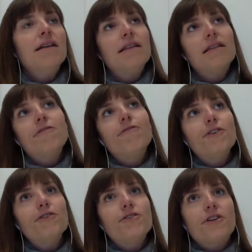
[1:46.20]
the
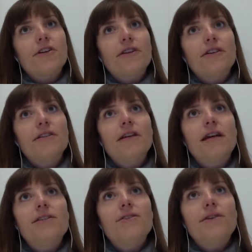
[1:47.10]
future
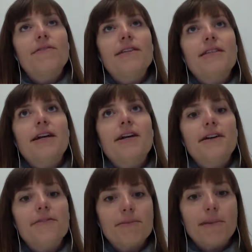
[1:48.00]
and sort of these
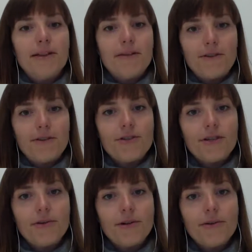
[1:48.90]
narratives about the
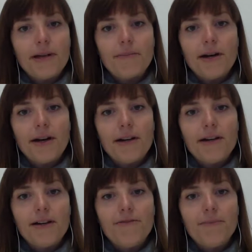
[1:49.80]
future were a big part
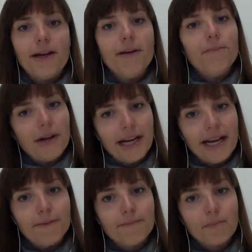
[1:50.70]
of my
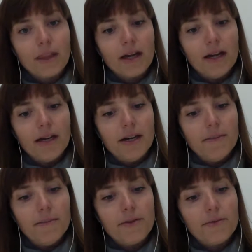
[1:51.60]
upbringing.
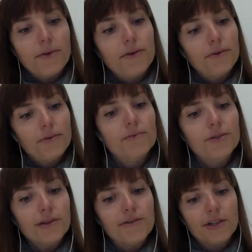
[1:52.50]
Through
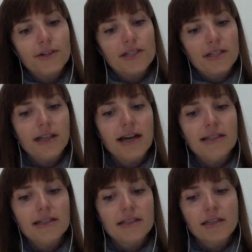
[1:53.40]
sort of the Christian
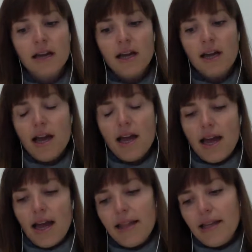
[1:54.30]
lens.
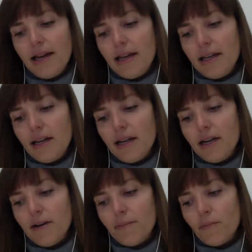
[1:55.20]
And then
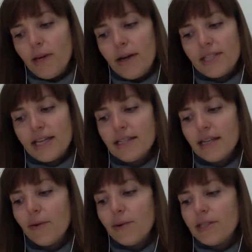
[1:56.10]
when I was
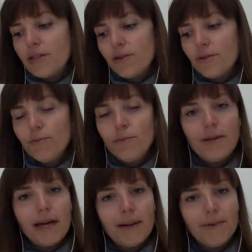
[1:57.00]
18, I went to
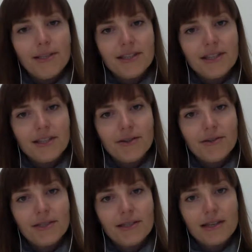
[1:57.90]
Moody Bible
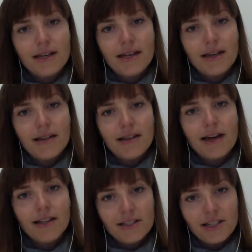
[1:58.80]
Institute to study
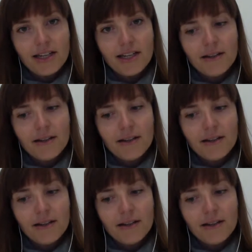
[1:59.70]
theology.